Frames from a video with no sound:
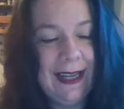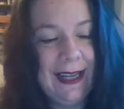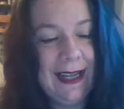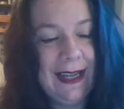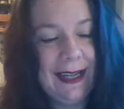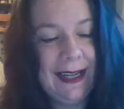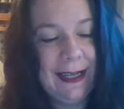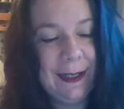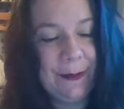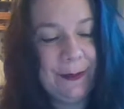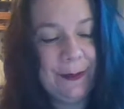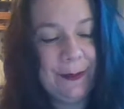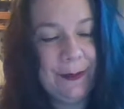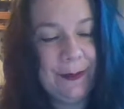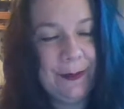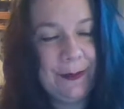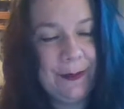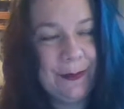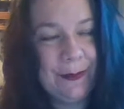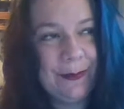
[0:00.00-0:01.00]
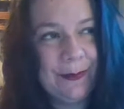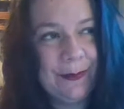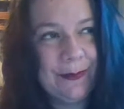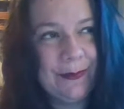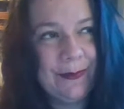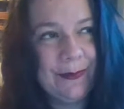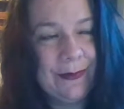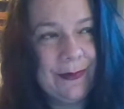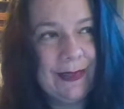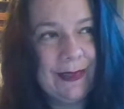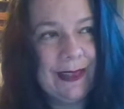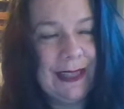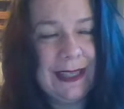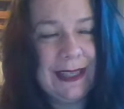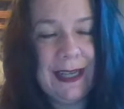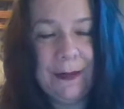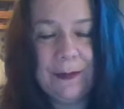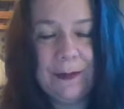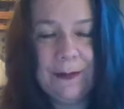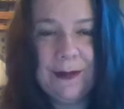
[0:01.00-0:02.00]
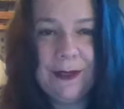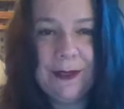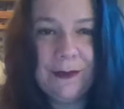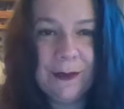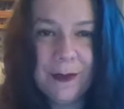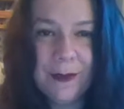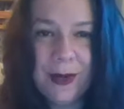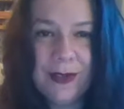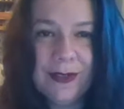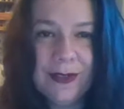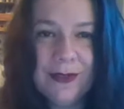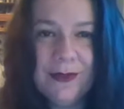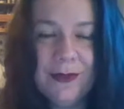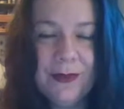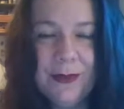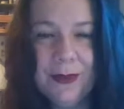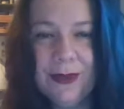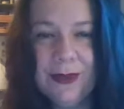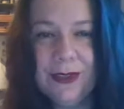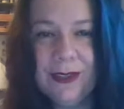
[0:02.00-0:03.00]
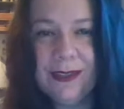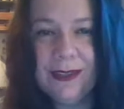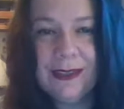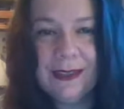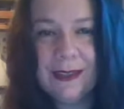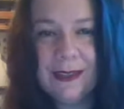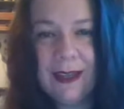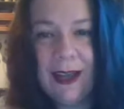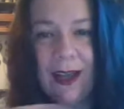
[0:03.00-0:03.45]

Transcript: um, they come from different parts of the world,